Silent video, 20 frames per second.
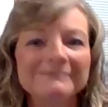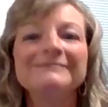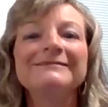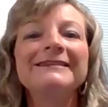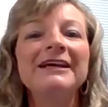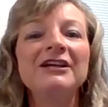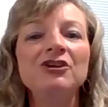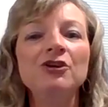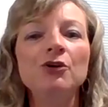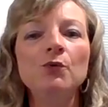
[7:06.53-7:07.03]

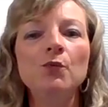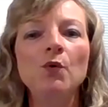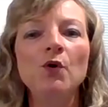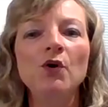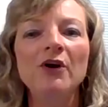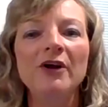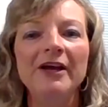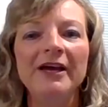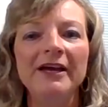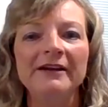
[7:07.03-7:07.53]
than you
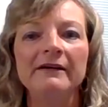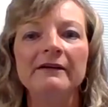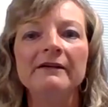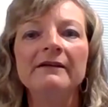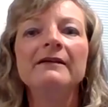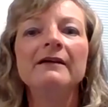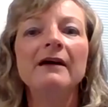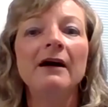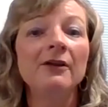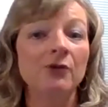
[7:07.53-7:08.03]
would
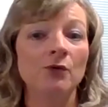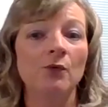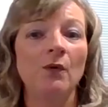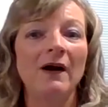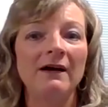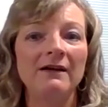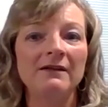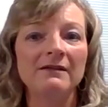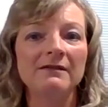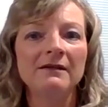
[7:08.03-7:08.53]

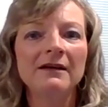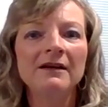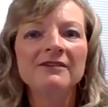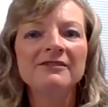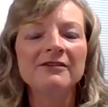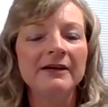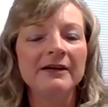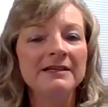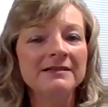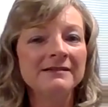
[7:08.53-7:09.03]
otherwise.
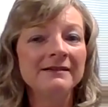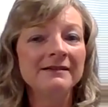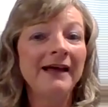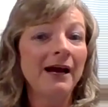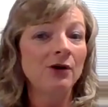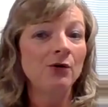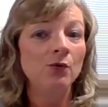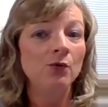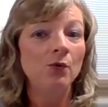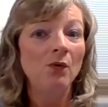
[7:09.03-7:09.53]
So isn't
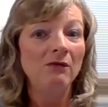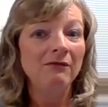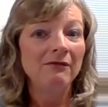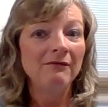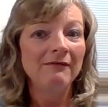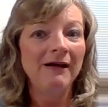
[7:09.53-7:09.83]
that cool?